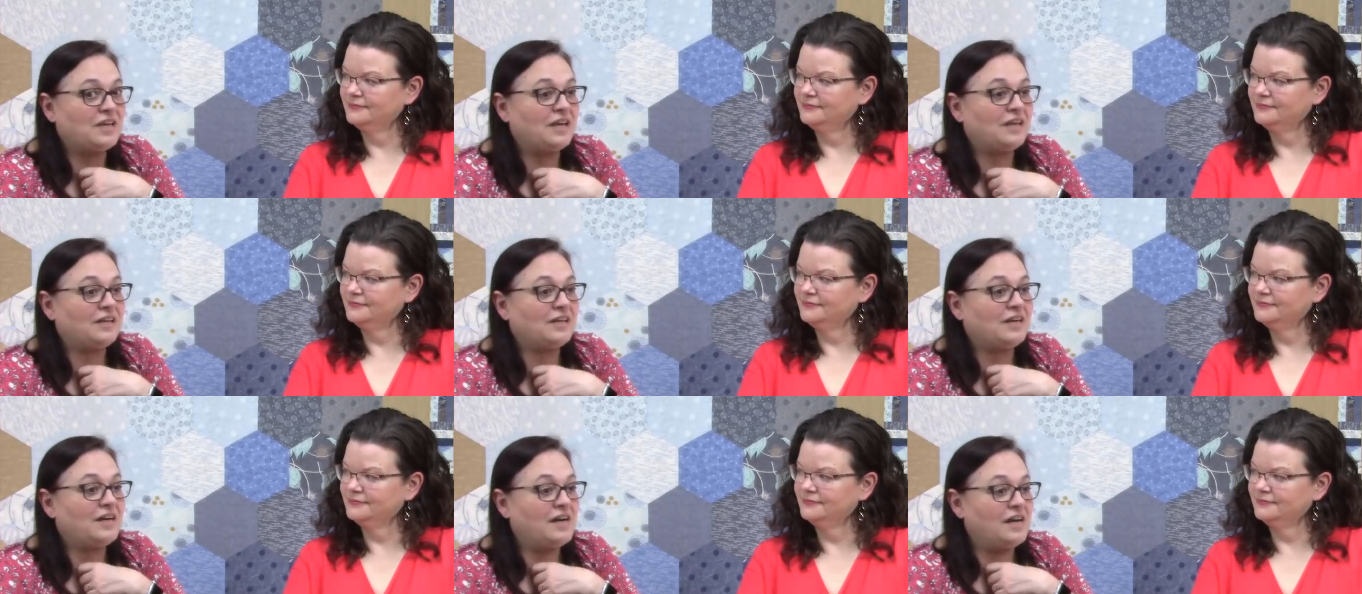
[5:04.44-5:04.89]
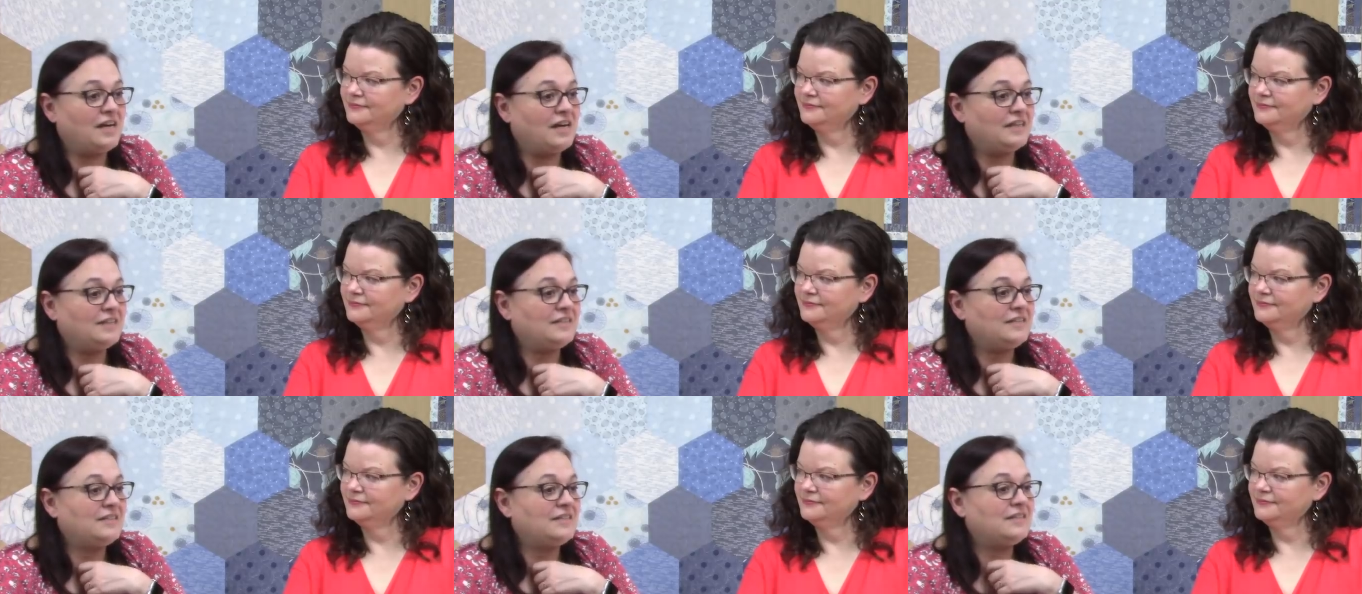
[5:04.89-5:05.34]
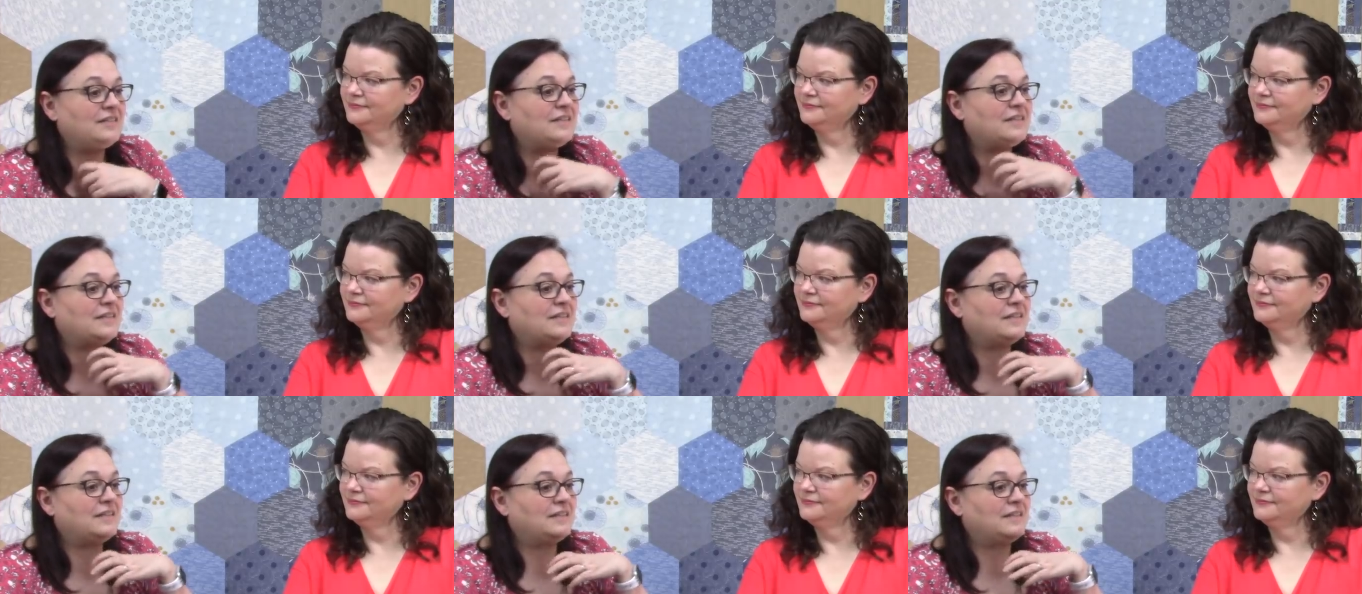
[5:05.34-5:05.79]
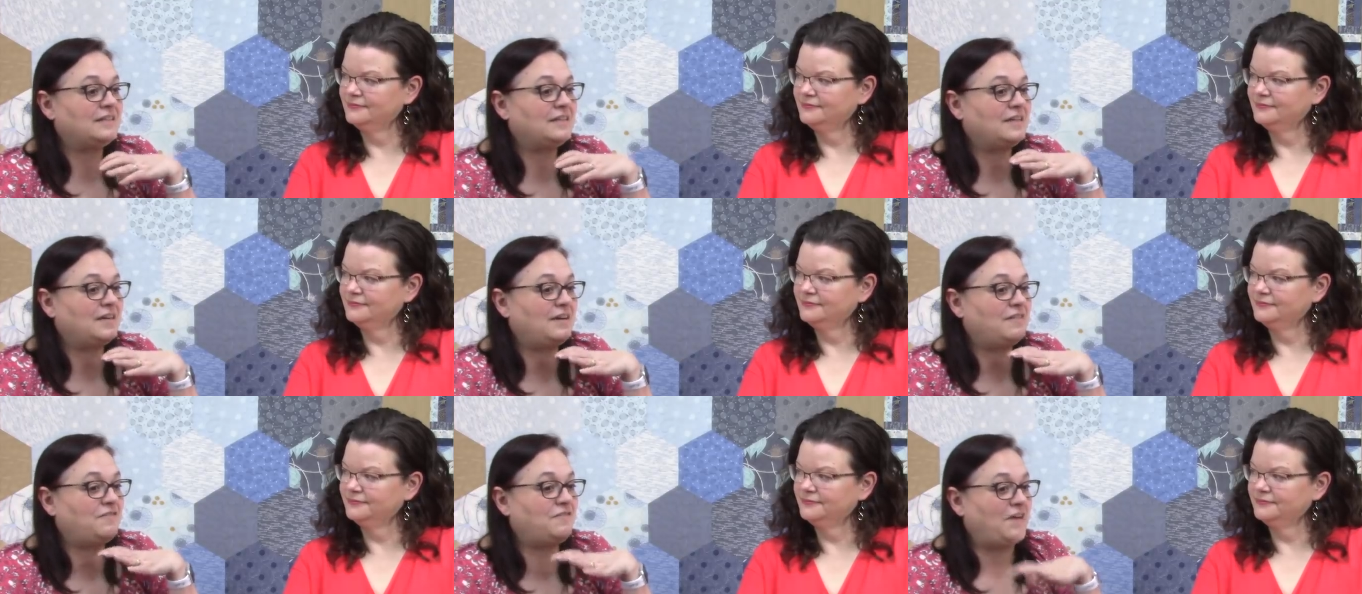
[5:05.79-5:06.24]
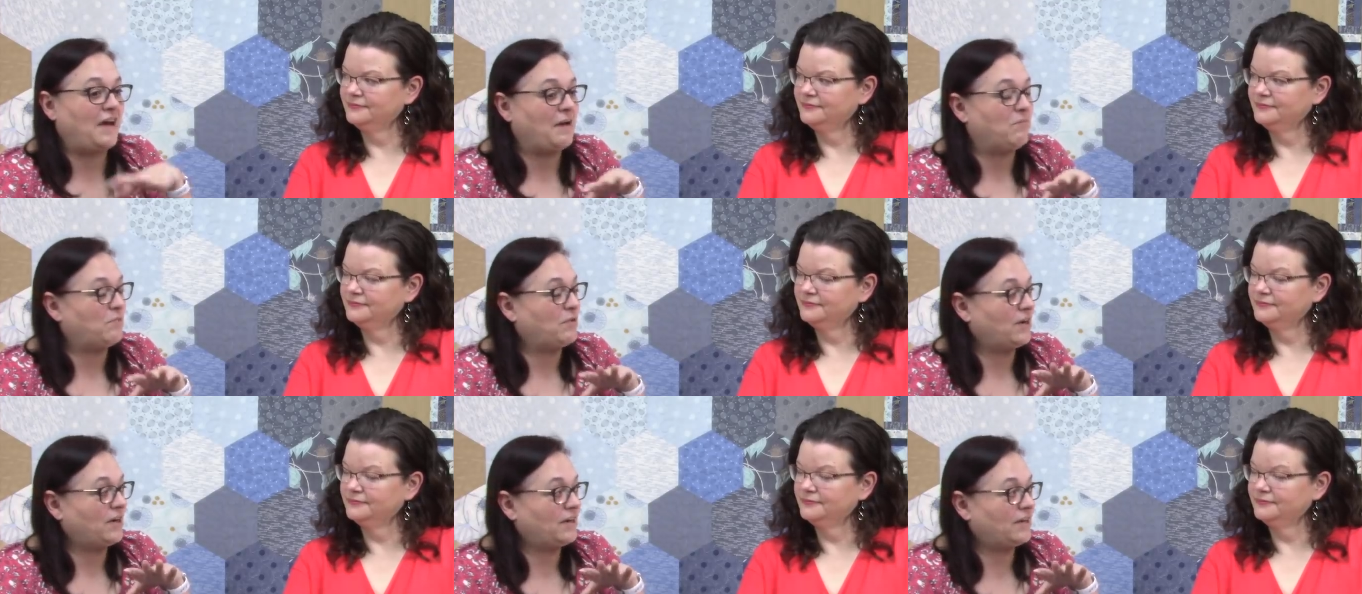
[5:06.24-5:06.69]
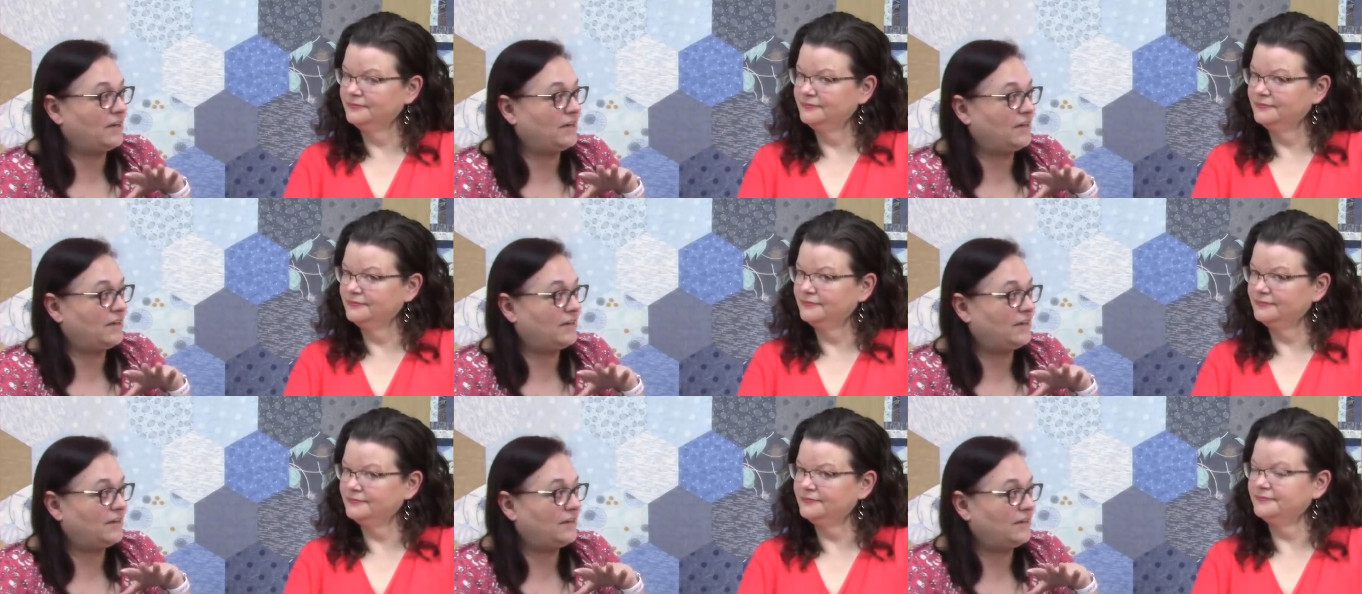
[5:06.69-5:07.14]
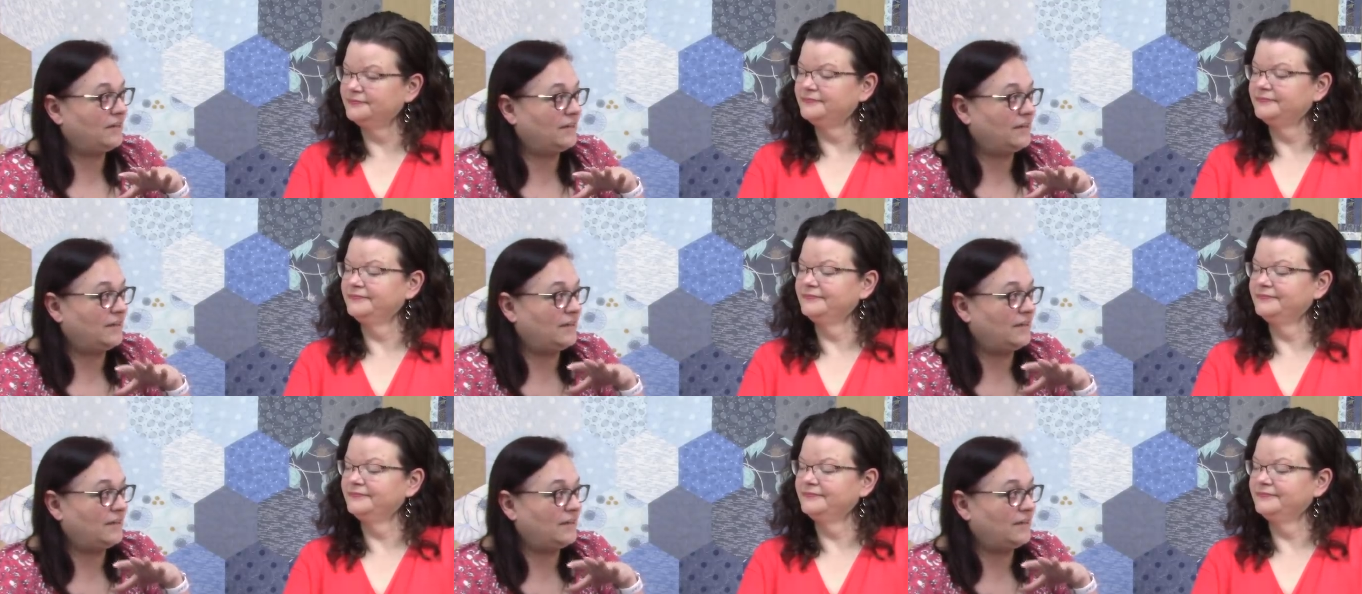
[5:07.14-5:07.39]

Speaker 1: can cut a fabric. Mm-hmm.